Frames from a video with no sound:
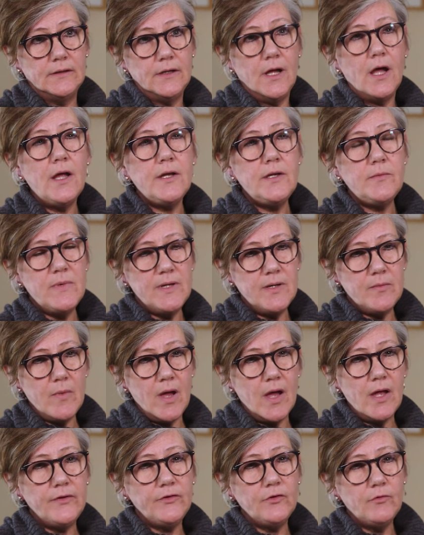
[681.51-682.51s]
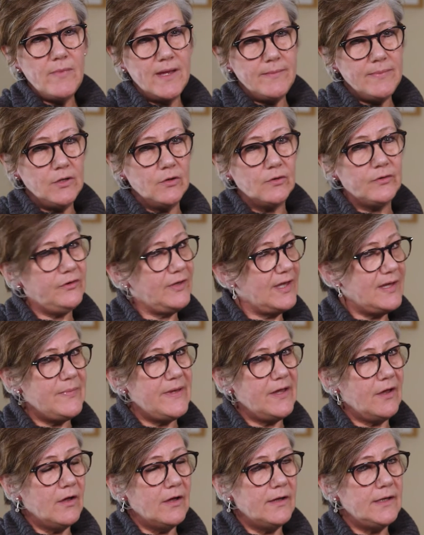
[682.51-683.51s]
kind of minimise or maybe not see
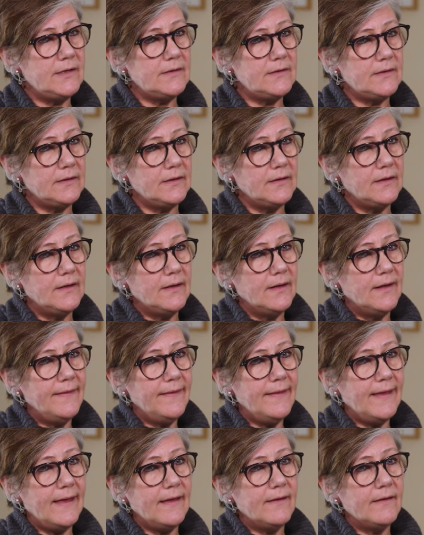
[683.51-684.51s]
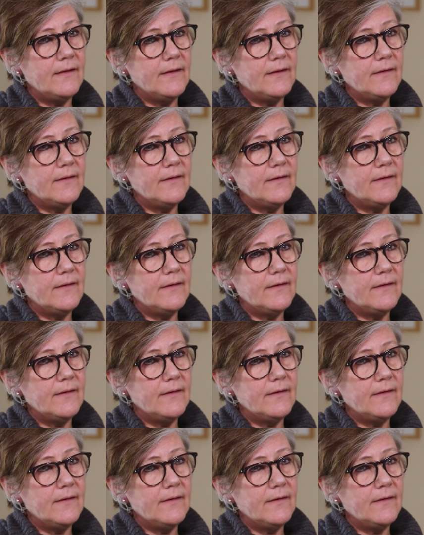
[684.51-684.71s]
behind that